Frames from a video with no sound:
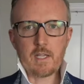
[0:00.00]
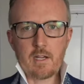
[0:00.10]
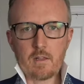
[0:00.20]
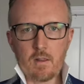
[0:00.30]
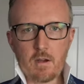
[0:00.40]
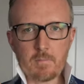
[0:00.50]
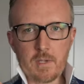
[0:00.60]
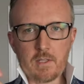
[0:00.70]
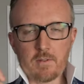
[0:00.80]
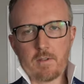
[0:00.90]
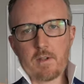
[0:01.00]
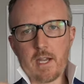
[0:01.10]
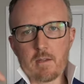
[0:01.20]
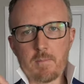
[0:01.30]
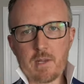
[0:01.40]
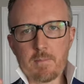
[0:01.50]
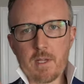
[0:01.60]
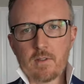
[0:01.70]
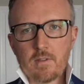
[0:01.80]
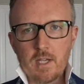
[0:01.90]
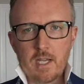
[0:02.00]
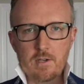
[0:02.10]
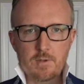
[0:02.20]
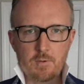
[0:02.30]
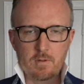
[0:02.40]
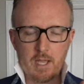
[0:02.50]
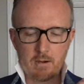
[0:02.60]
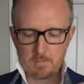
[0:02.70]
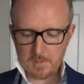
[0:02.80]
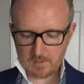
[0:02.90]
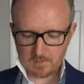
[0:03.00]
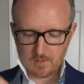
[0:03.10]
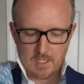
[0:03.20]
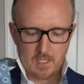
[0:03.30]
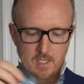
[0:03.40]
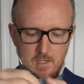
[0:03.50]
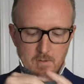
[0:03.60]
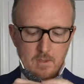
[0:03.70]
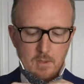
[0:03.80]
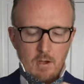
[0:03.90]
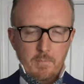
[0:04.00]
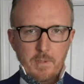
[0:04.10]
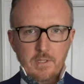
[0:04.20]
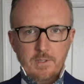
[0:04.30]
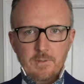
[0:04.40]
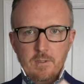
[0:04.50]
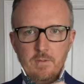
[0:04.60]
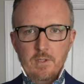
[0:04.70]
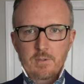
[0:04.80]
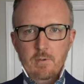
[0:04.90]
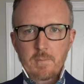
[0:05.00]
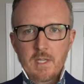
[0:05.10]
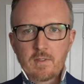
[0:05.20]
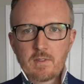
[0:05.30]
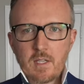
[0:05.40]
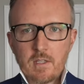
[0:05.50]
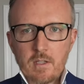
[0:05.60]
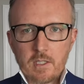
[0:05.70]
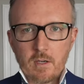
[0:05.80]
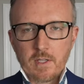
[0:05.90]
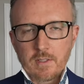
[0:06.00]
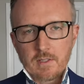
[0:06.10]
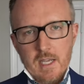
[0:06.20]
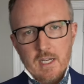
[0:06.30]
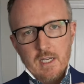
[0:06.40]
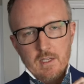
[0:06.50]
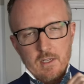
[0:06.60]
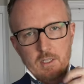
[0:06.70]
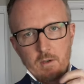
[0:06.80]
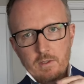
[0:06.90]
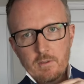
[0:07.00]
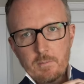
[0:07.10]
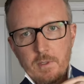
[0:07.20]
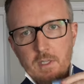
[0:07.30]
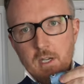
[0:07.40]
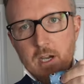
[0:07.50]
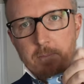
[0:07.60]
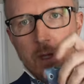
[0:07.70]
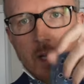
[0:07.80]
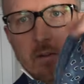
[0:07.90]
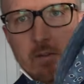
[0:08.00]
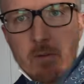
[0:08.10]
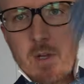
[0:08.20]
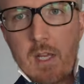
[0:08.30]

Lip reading: got your long piece or you got your big piece. You got your short, narrow piece. Long piece goes over the short piece. You're going to take it, you're going to put it up through